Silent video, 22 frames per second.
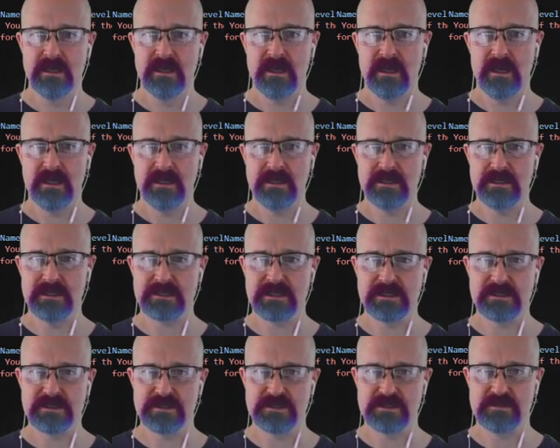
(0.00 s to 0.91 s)
And in this
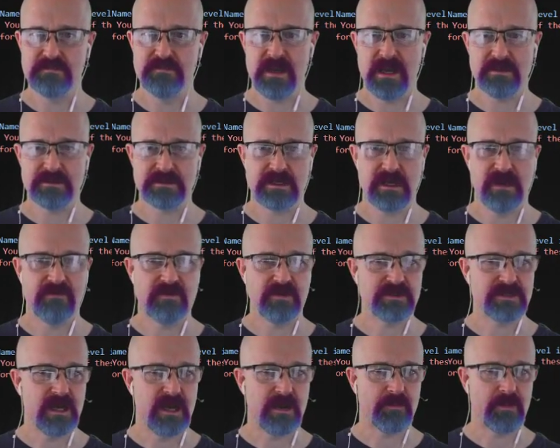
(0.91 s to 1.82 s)
case, it'll just bounce off the
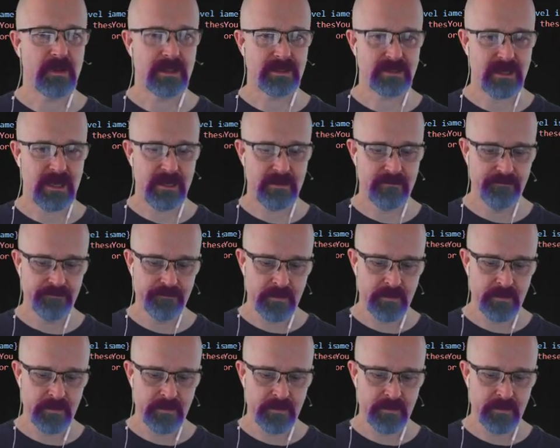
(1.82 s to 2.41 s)
top like that.